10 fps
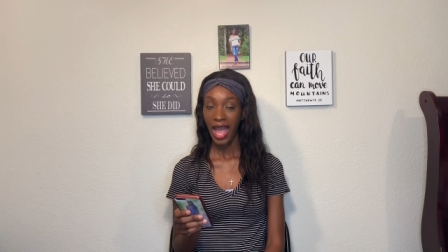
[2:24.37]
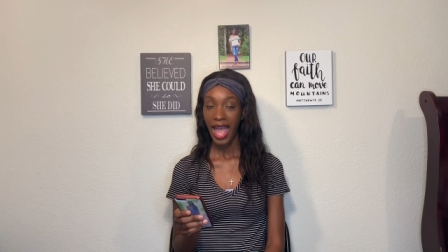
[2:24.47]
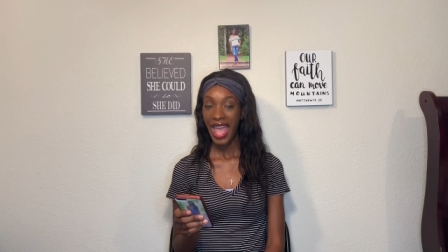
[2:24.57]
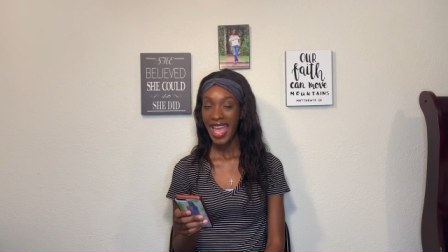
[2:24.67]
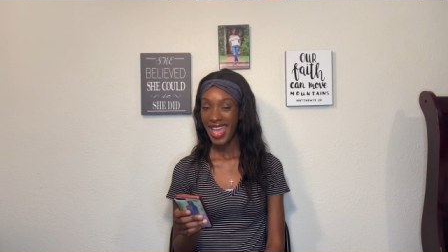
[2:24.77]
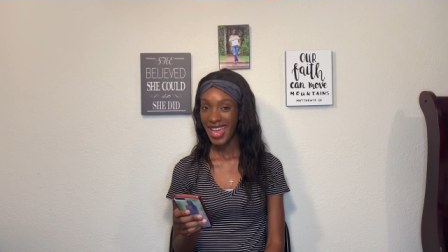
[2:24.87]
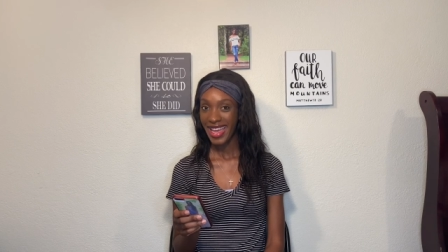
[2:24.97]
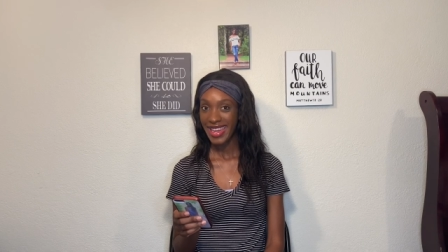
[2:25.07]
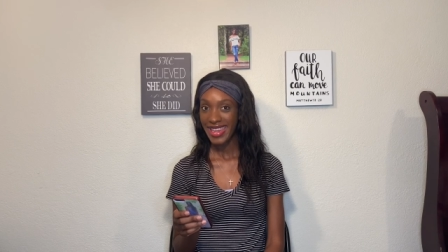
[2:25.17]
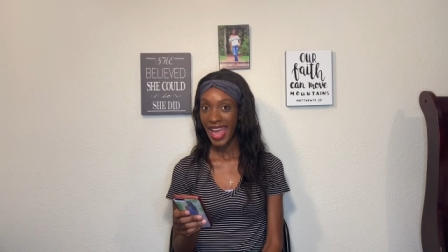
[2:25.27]
And
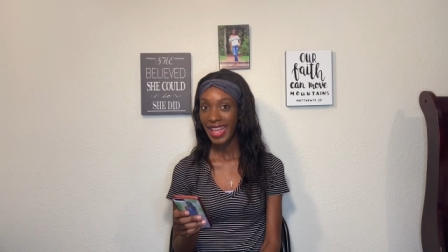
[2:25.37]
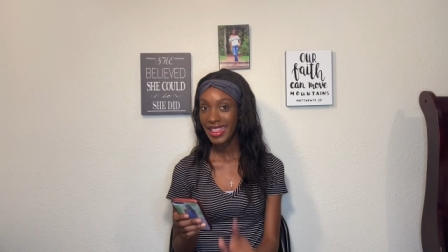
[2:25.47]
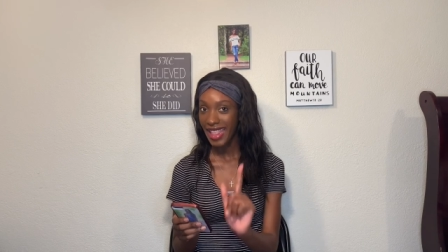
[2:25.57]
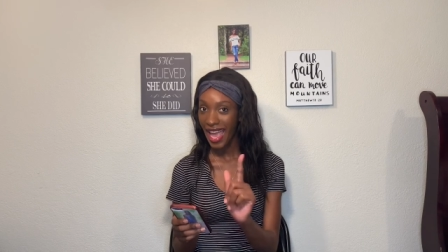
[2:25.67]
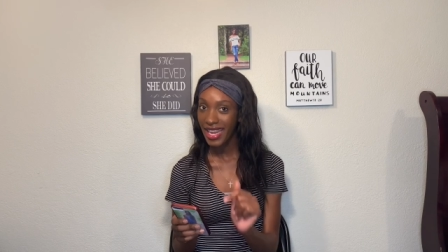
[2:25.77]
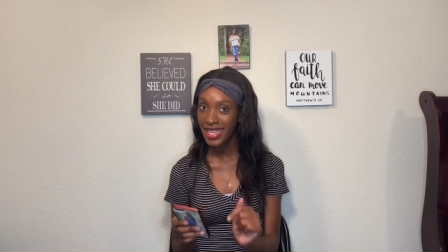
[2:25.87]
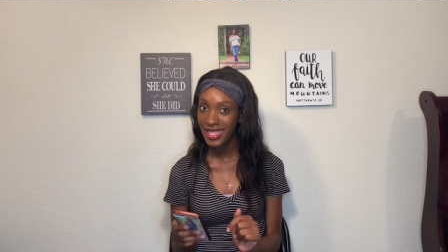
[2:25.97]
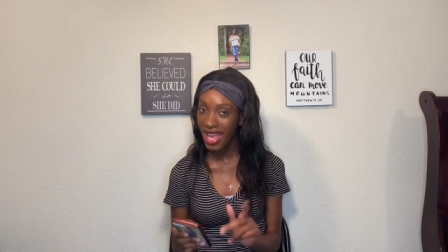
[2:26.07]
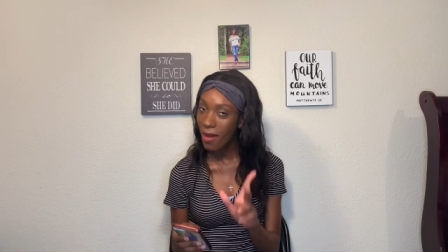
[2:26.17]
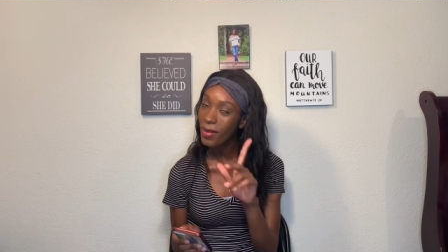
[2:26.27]
that is
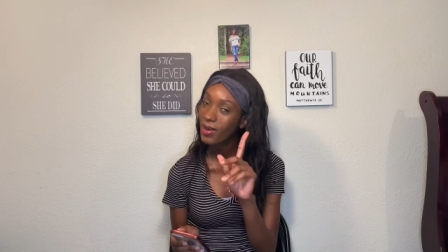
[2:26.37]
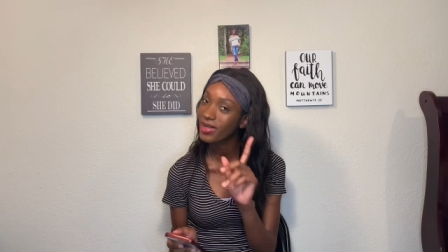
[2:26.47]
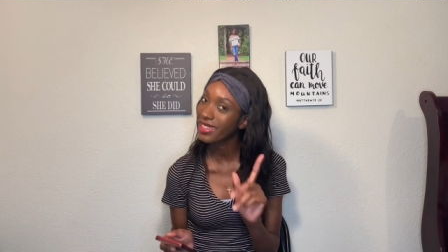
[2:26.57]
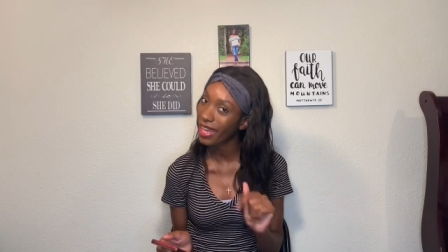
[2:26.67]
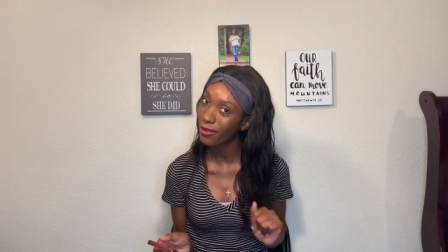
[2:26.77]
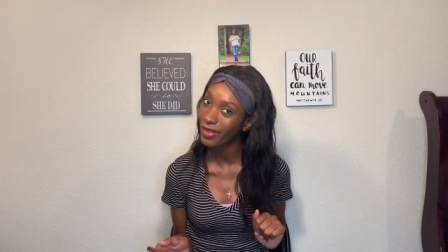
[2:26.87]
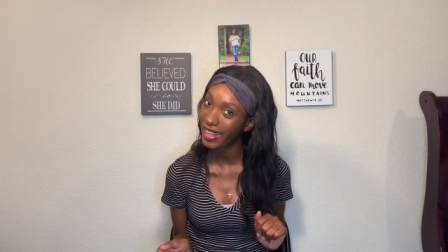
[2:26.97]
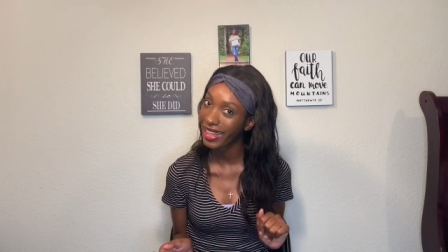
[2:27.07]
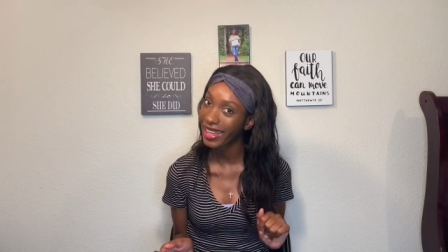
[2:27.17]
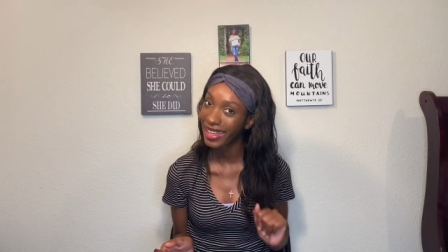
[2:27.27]
most
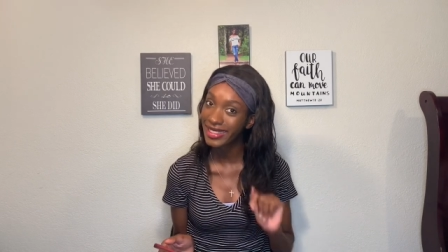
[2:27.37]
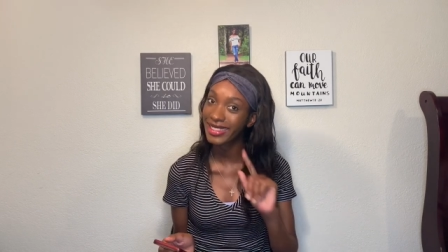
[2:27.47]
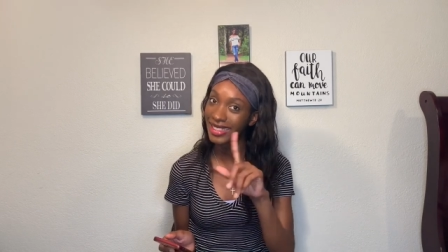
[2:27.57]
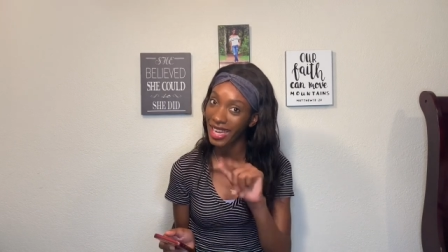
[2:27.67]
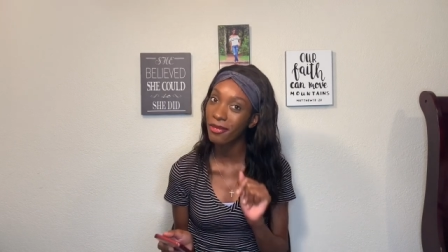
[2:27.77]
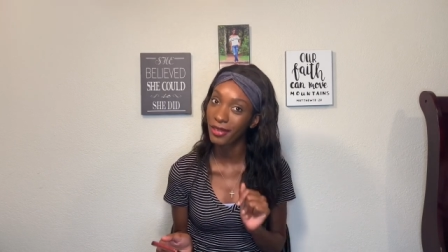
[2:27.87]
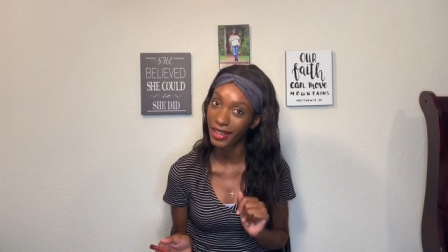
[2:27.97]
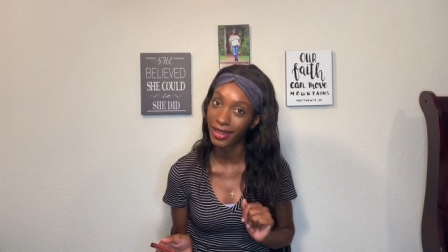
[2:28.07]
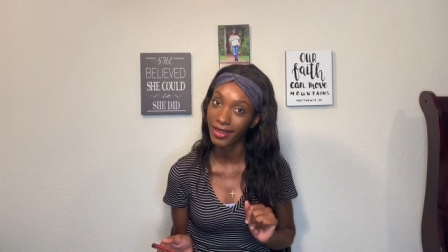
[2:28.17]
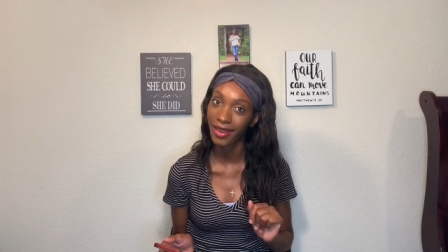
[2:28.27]
definitely,
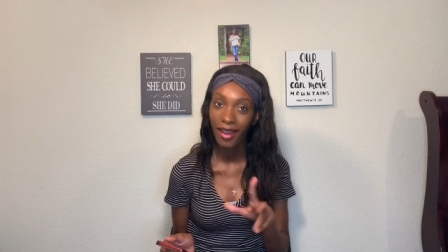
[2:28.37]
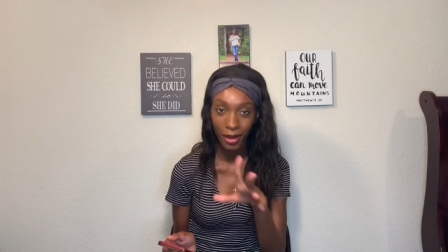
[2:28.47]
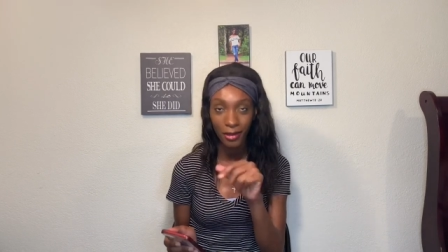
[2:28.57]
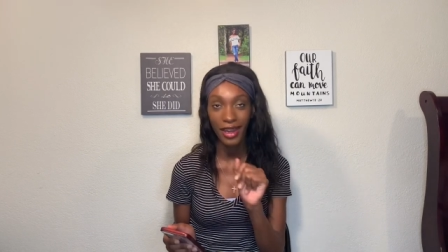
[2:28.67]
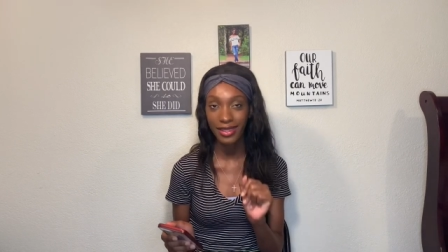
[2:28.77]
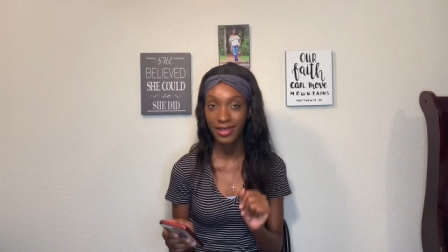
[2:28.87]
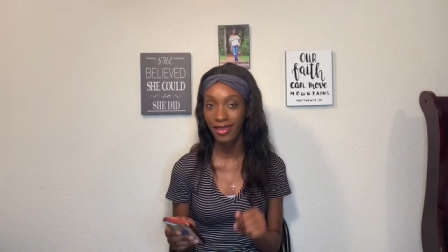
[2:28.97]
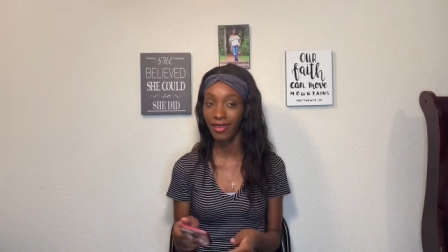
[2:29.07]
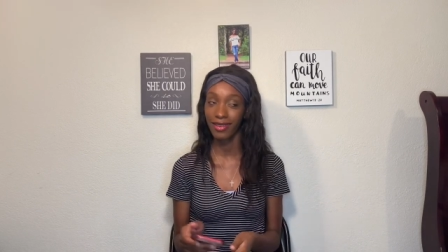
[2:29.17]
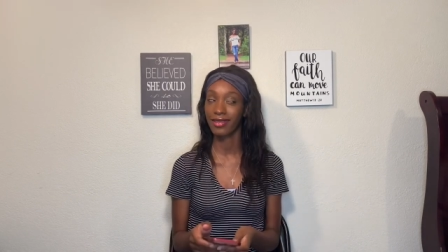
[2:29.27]
definitely correct,
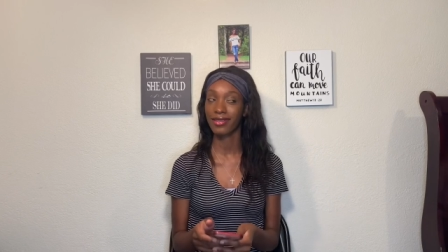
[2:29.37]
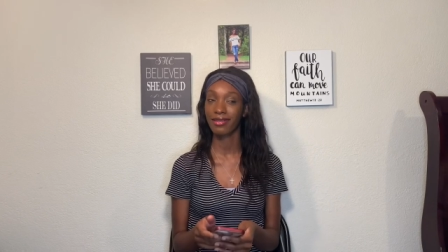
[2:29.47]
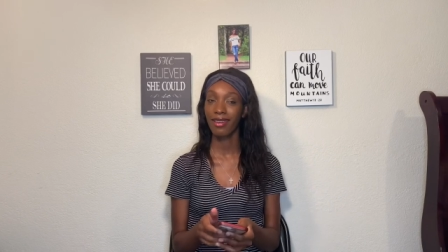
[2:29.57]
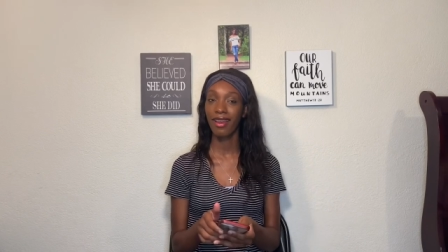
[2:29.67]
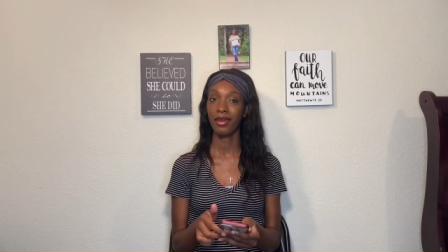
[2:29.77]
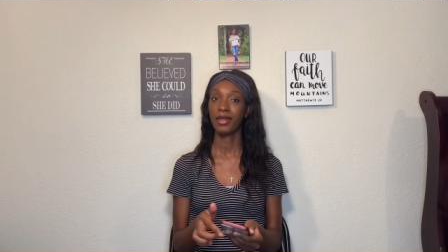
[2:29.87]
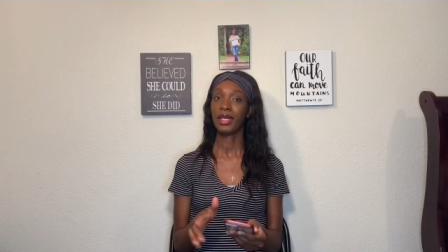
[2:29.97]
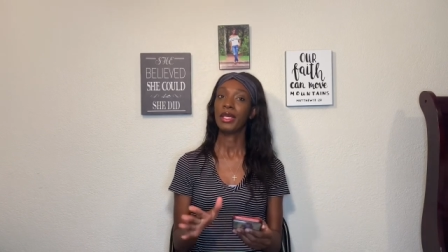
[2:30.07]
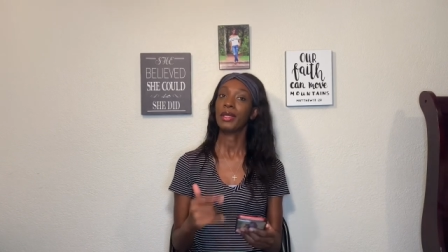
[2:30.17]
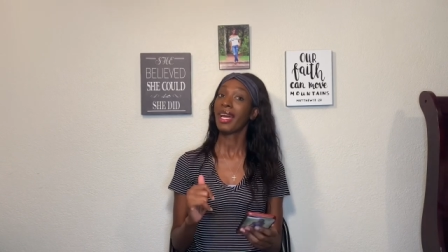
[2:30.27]
because
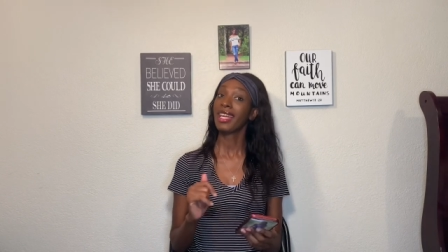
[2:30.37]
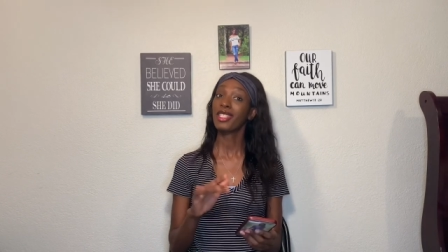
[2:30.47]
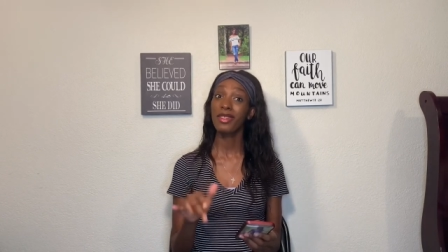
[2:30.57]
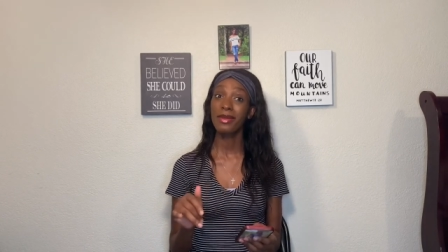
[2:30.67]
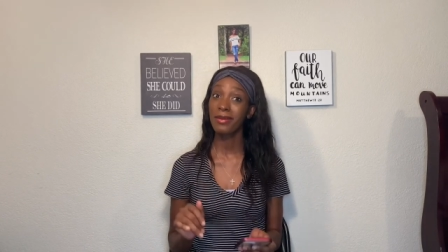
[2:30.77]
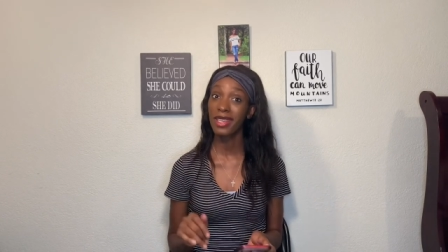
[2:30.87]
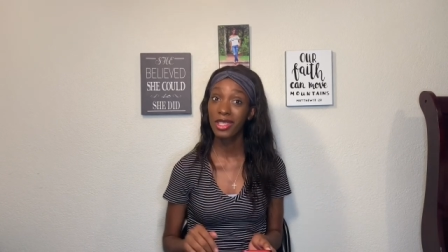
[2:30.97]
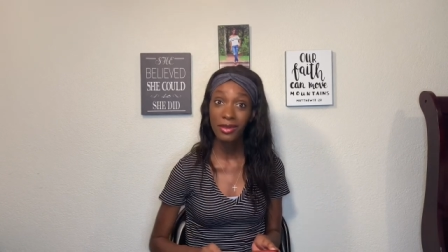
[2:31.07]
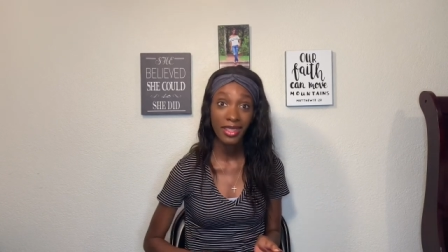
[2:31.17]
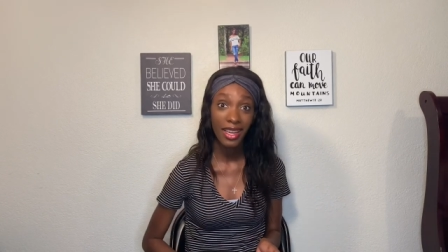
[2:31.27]
ice cream is my true
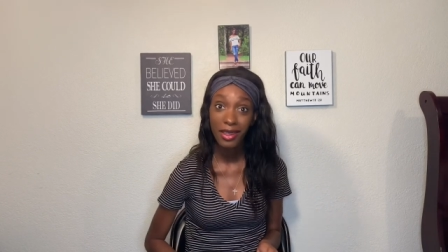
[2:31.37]
love.